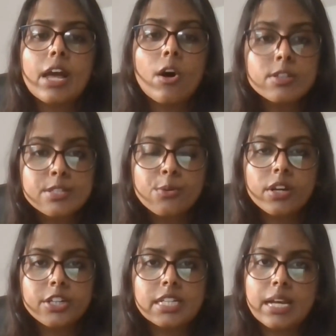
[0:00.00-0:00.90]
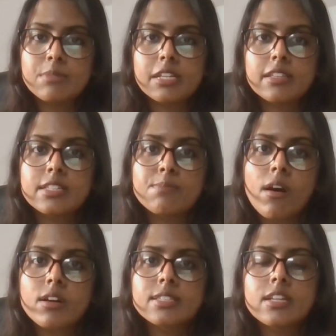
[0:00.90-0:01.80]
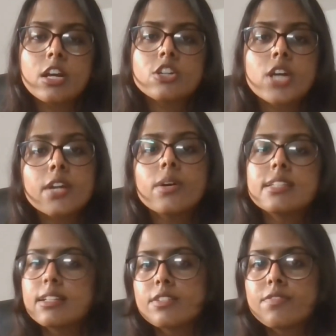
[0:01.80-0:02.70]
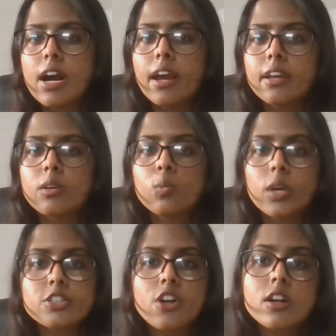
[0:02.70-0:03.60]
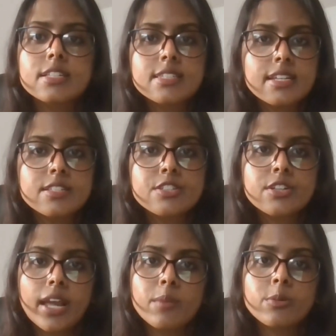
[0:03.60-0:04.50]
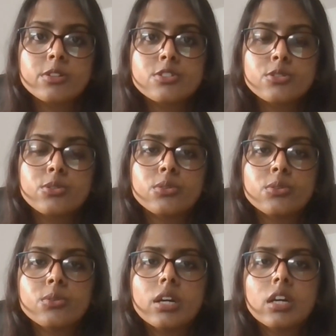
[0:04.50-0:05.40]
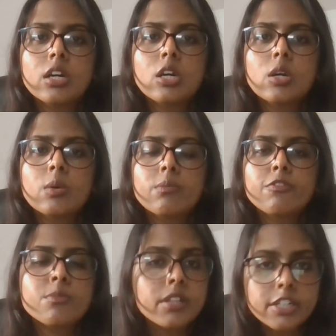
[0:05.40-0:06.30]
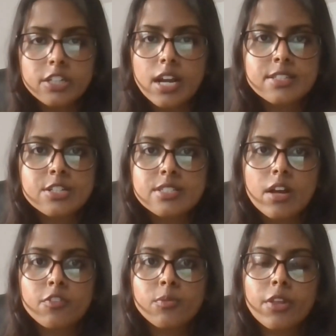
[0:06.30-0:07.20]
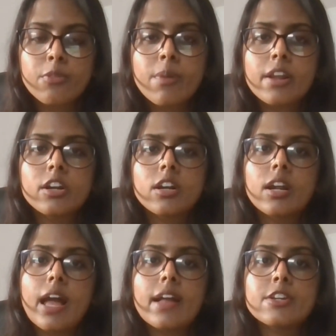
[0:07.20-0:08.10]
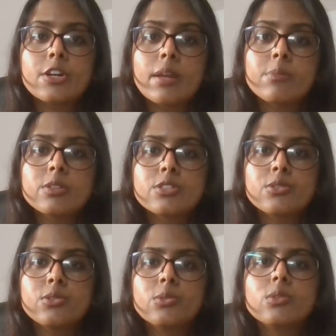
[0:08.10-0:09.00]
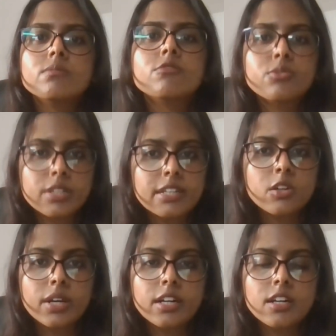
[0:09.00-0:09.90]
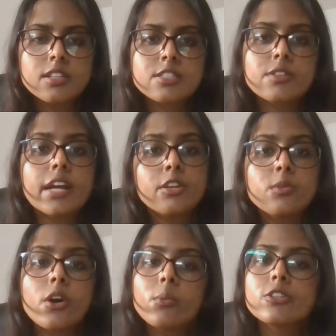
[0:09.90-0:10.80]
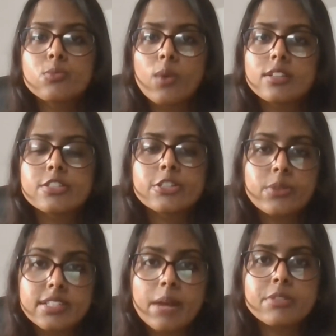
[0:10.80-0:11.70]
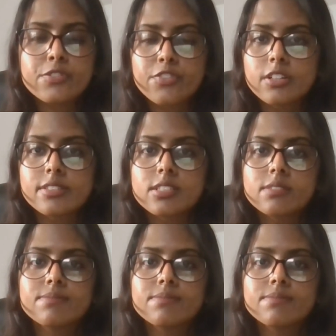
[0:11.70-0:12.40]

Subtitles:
And also while you're attempting these mocks, try to identify which RCs you're able to familiarize yourself with better and you're able to read quicker so that you know which ones to attempt first.